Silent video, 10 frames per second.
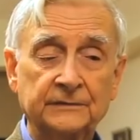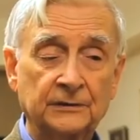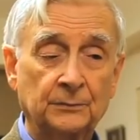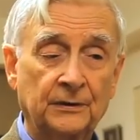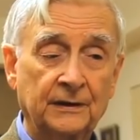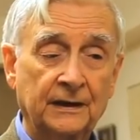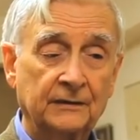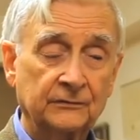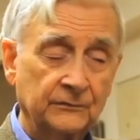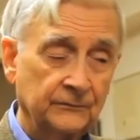hit upon
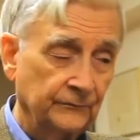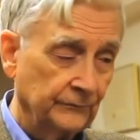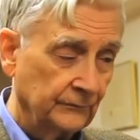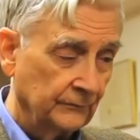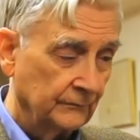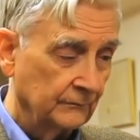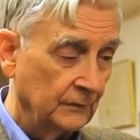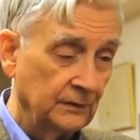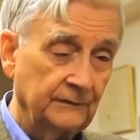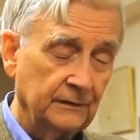ants,
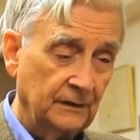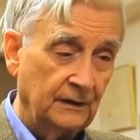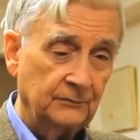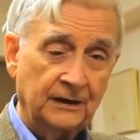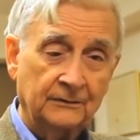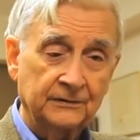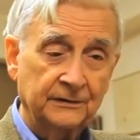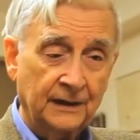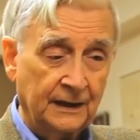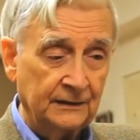believe it or not, when I was
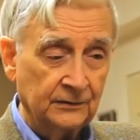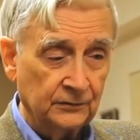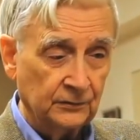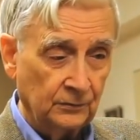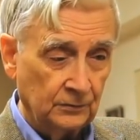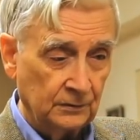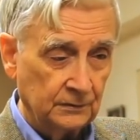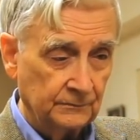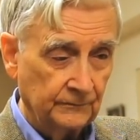nine years old.